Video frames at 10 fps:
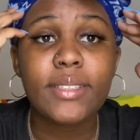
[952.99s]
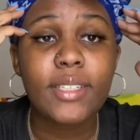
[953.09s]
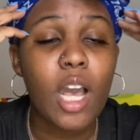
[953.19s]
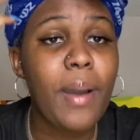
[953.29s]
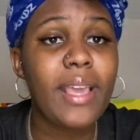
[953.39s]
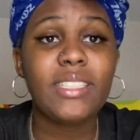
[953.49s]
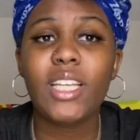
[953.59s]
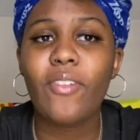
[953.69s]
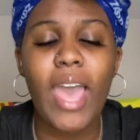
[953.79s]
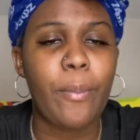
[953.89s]
Go buy
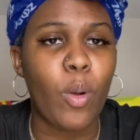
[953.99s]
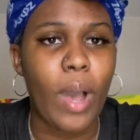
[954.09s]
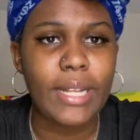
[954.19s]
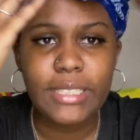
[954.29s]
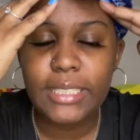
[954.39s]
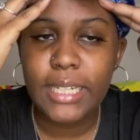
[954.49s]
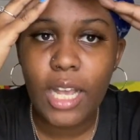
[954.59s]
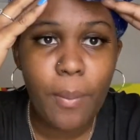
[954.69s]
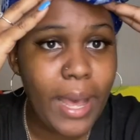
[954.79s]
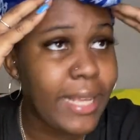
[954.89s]
yourself an Apple Watch.
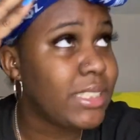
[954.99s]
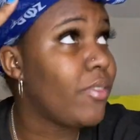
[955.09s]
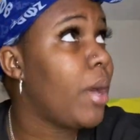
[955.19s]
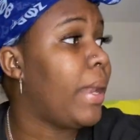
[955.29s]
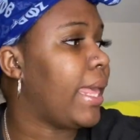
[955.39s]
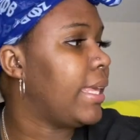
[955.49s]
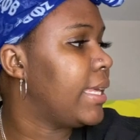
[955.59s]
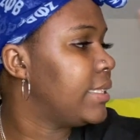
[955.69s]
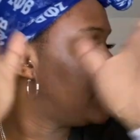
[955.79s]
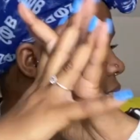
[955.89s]
Go buy yourself a blanket.
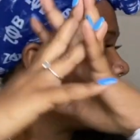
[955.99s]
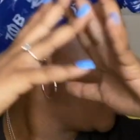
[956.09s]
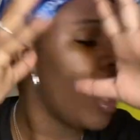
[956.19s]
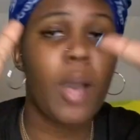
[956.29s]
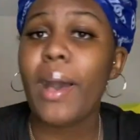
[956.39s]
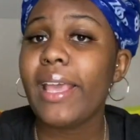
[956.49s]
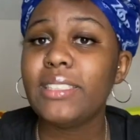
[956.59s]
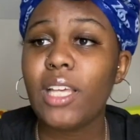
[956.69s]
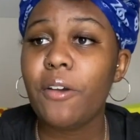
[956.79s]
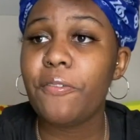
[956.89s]
Go buy
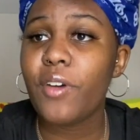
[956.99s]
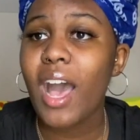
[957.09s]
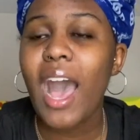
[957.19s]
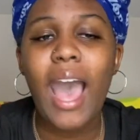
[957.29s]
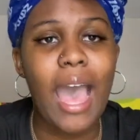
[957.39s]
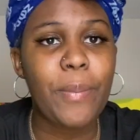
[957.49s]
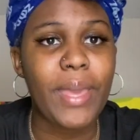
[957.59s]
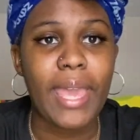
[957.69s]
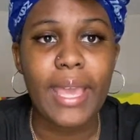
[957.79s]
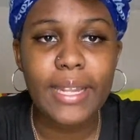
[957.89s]
yourself an
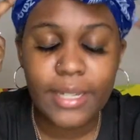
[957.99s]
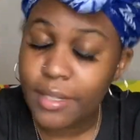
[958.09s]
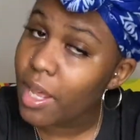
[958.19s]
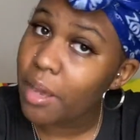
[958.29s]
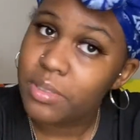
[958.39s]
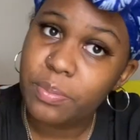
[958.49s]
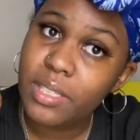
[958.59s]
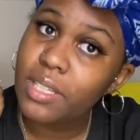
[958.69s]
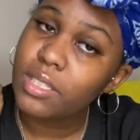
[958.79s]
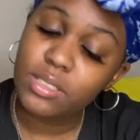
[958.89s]
iPad. No, I'm just
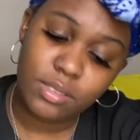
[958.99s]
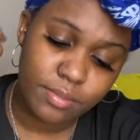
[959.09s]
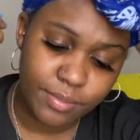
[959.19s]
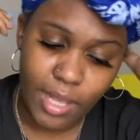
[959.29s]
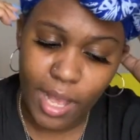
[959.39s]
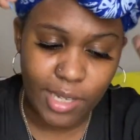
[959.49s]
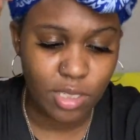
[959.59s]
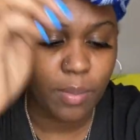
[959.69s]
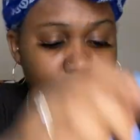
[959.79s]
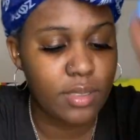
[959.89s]
playing because I
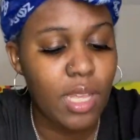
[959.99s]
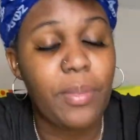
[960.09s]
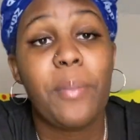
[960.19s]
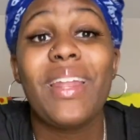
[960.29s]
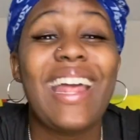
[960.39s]
shouldn't have bought this iPad. But I